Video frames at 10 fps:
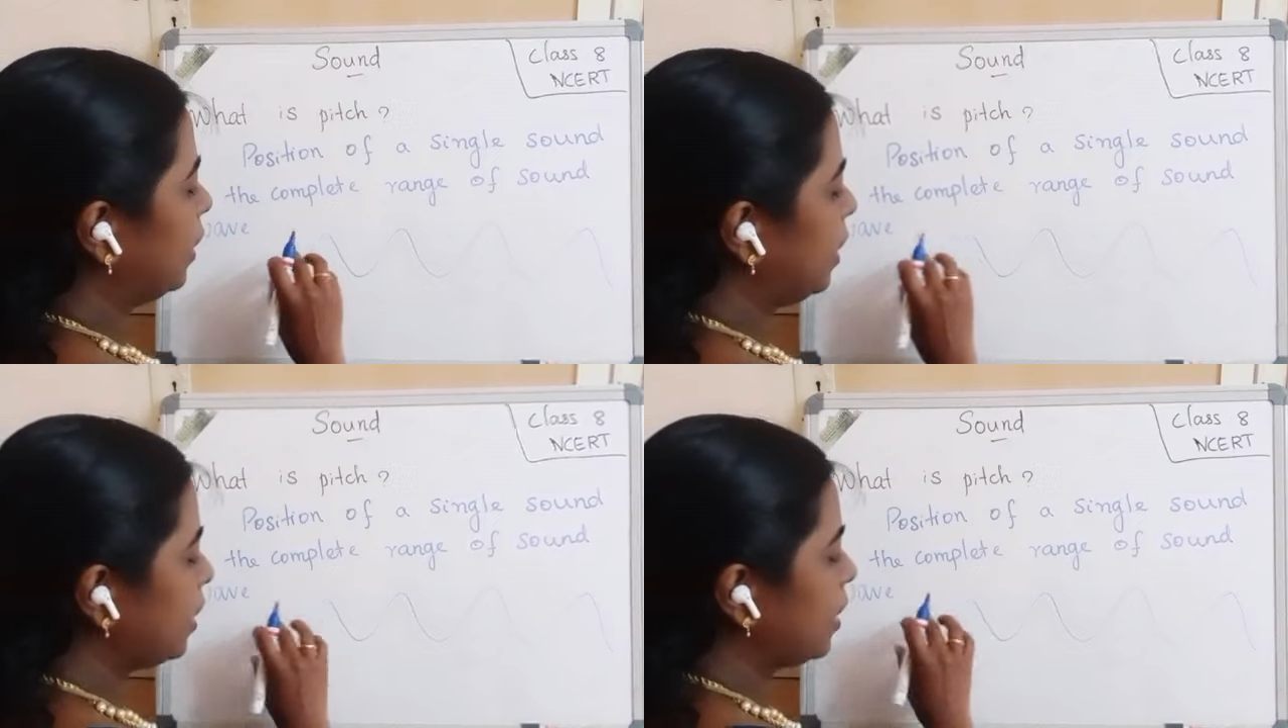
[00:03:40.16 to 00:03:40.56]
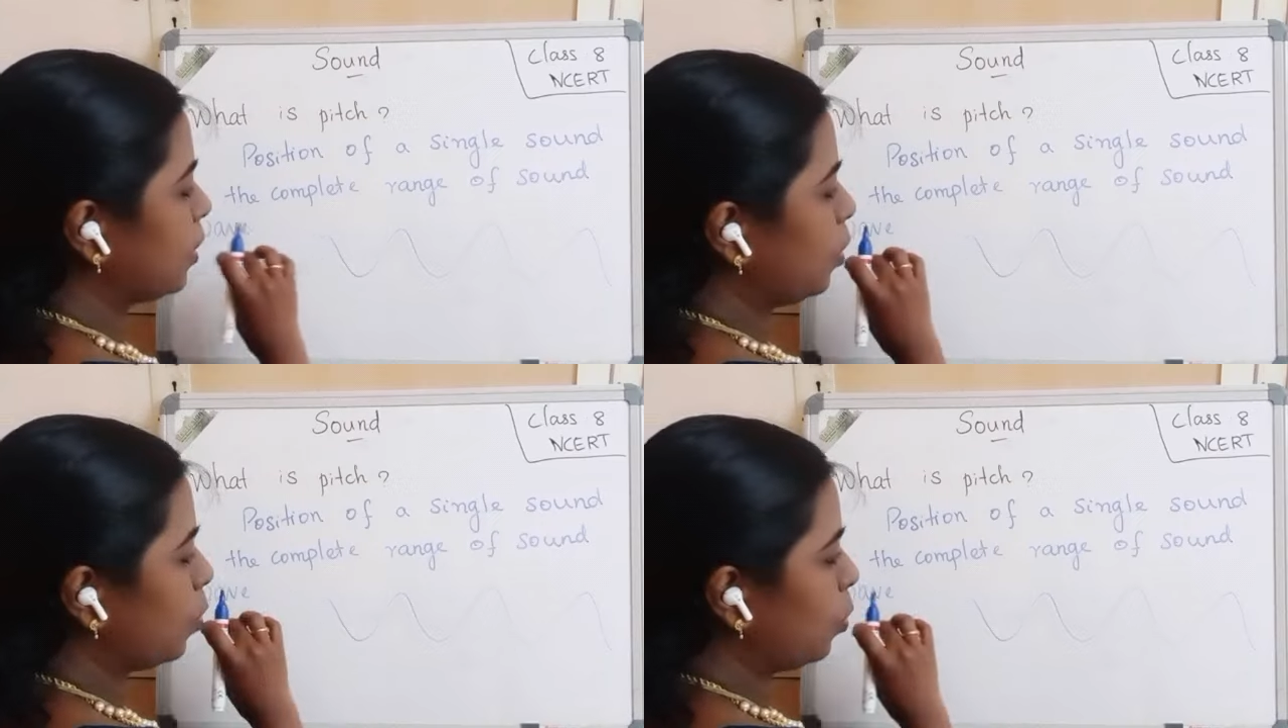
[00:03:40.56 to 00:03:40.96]
this
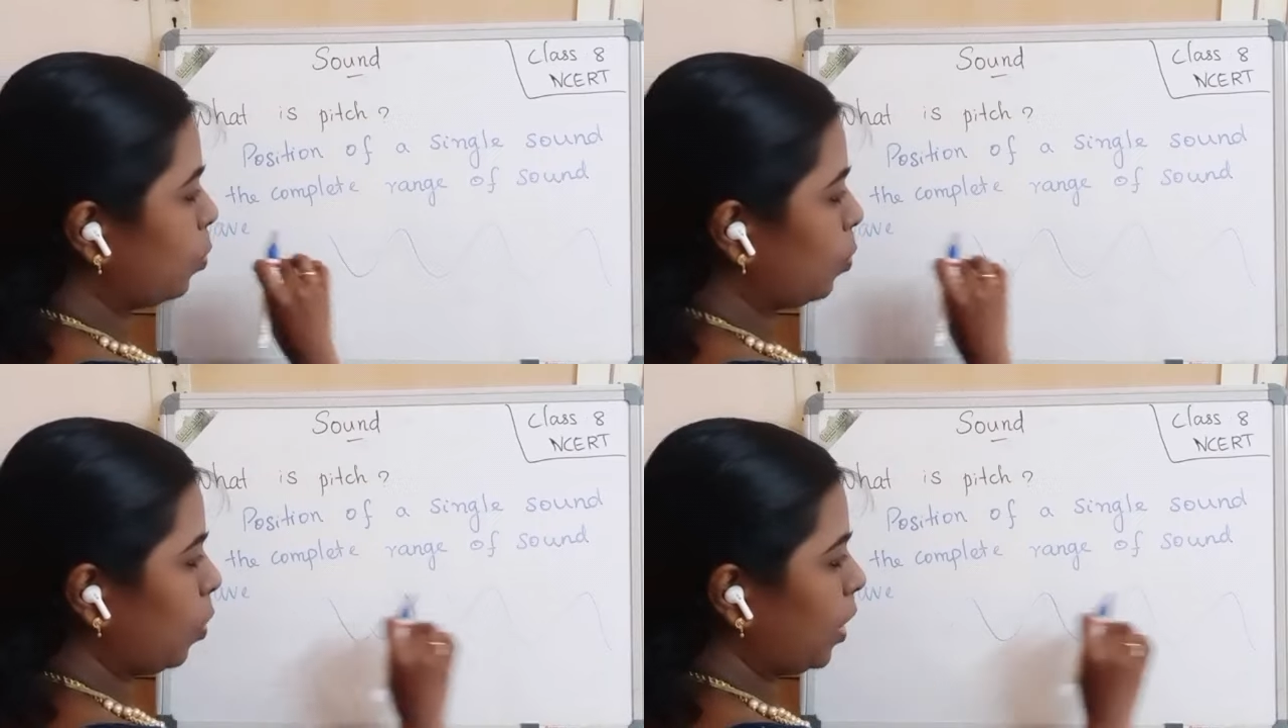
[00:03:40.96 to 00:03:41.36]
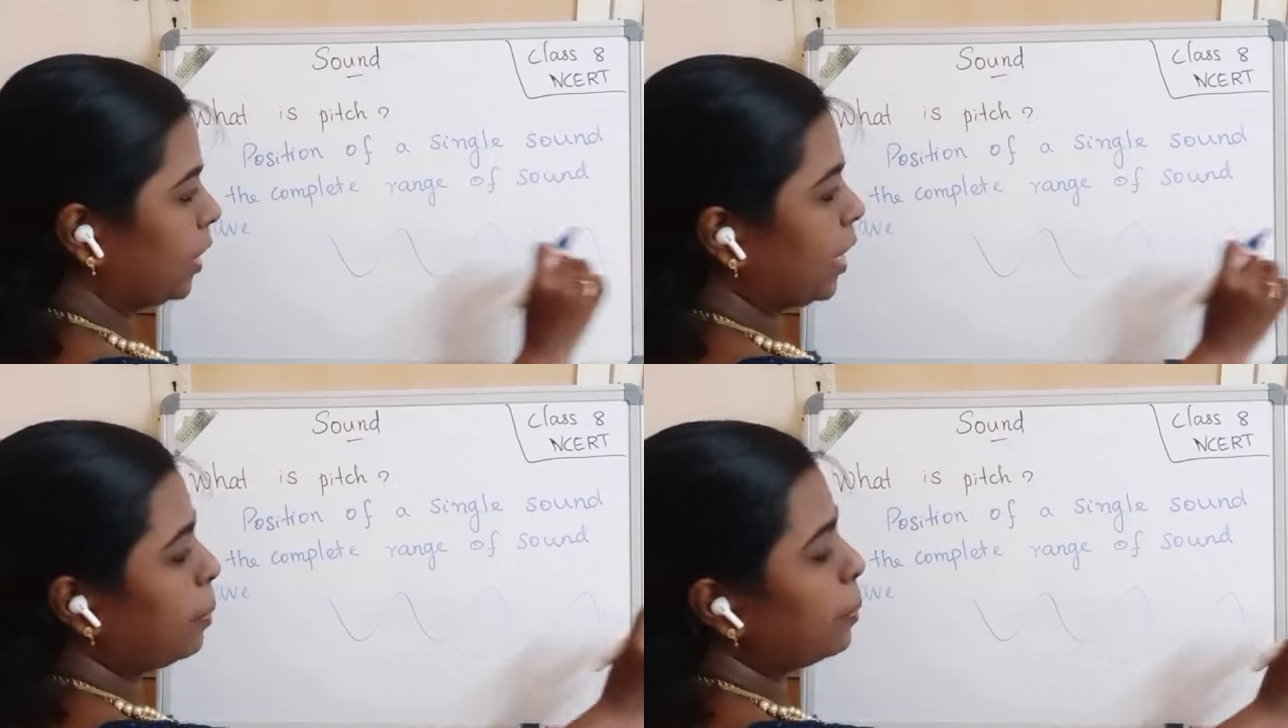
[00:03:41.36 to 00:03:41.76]

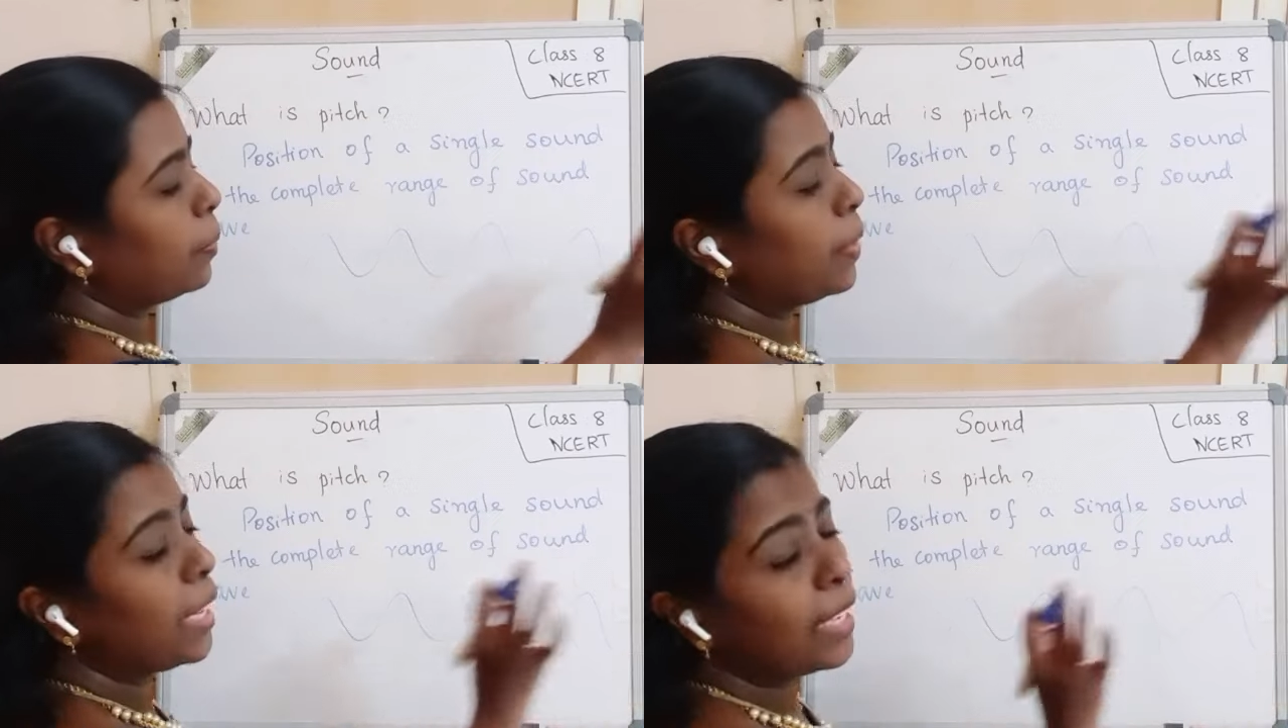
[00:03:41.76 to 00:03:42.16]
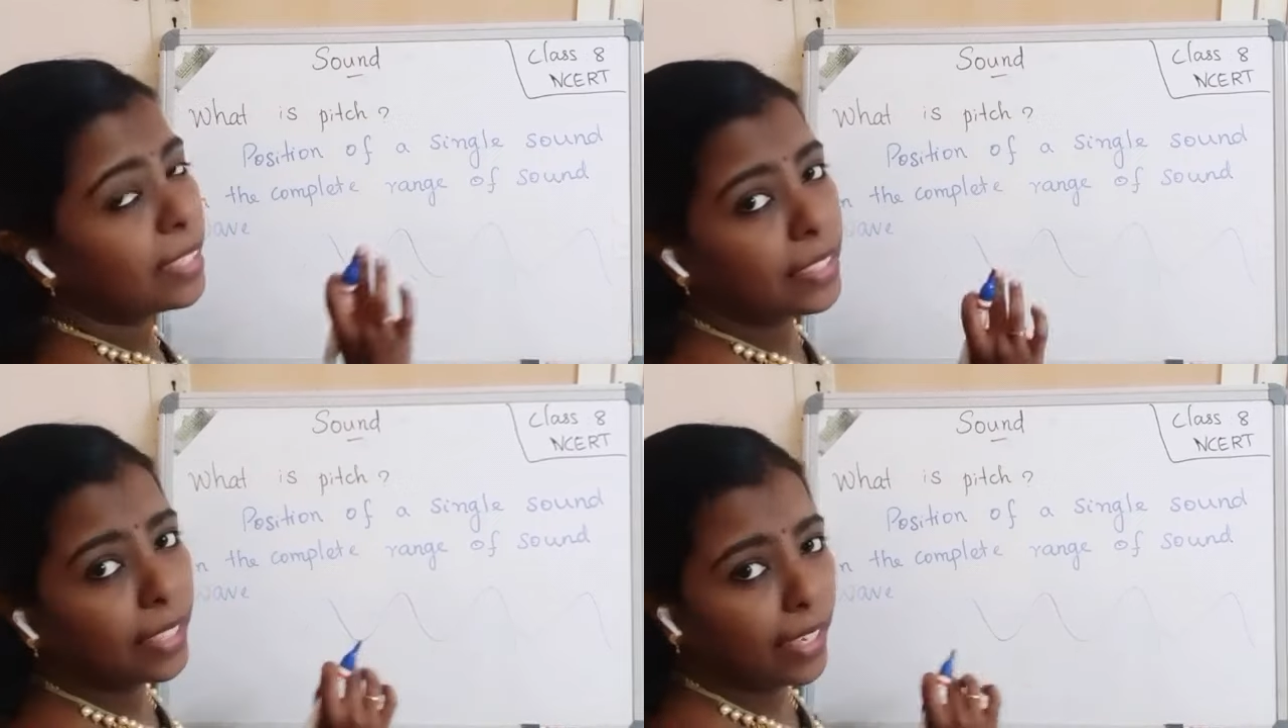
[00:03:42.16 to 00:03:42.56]
one
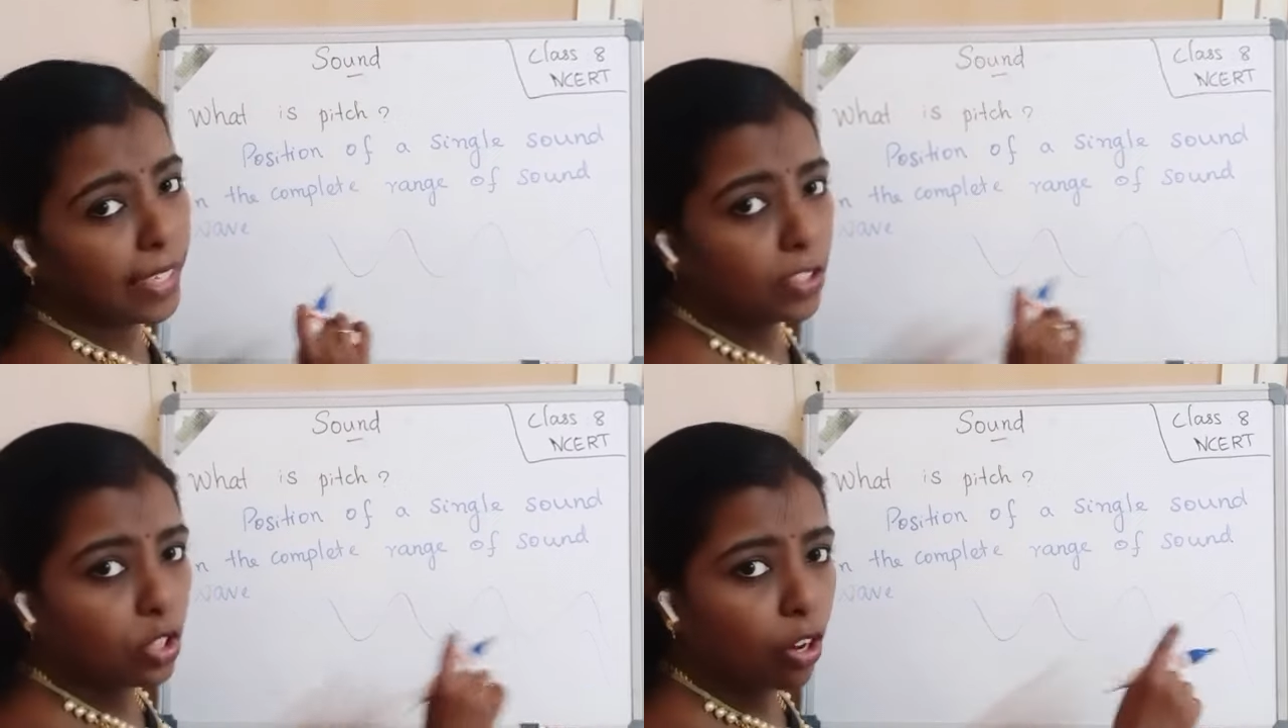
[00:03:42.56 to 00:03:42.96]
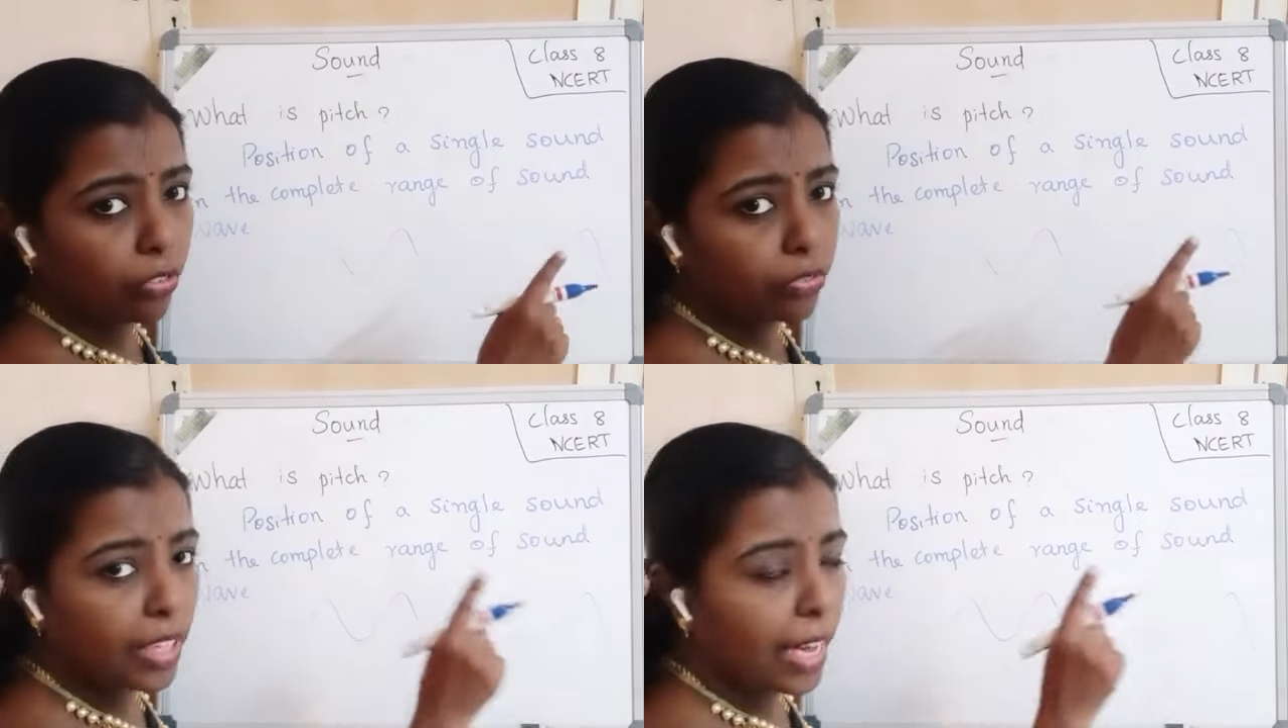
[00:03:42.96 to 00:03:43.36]
complete range
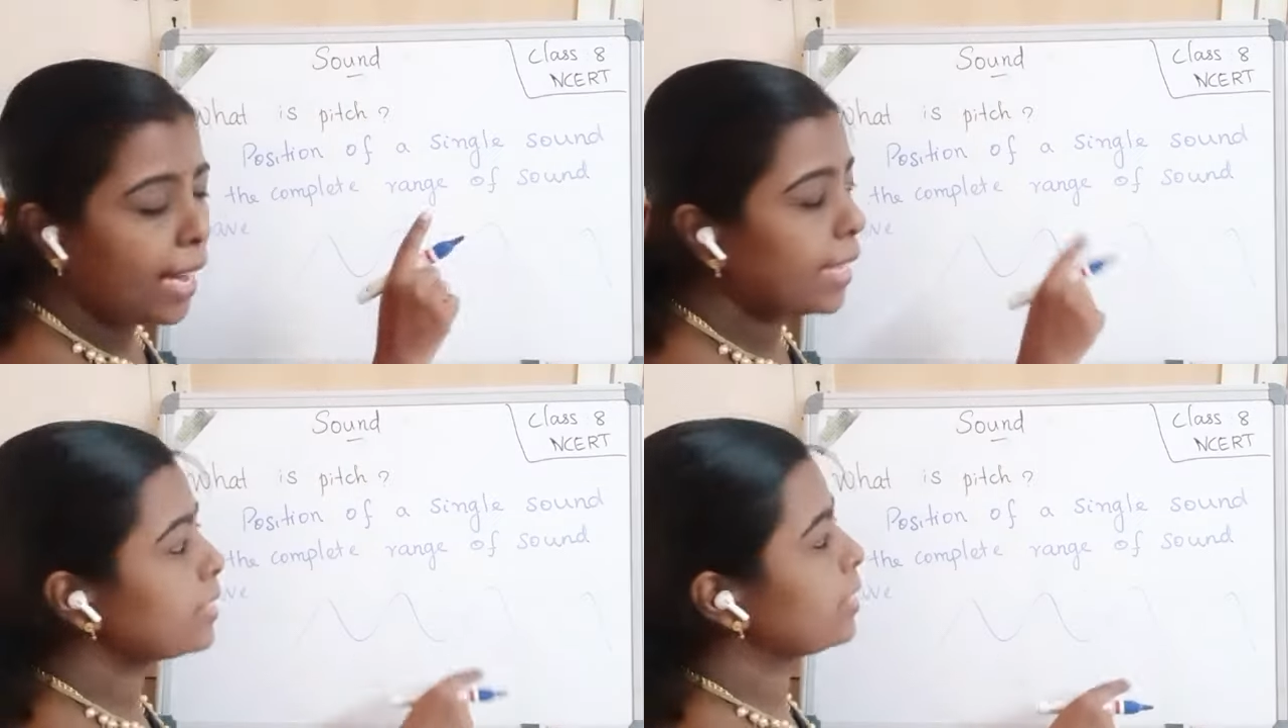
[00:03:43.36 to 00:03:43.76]
of that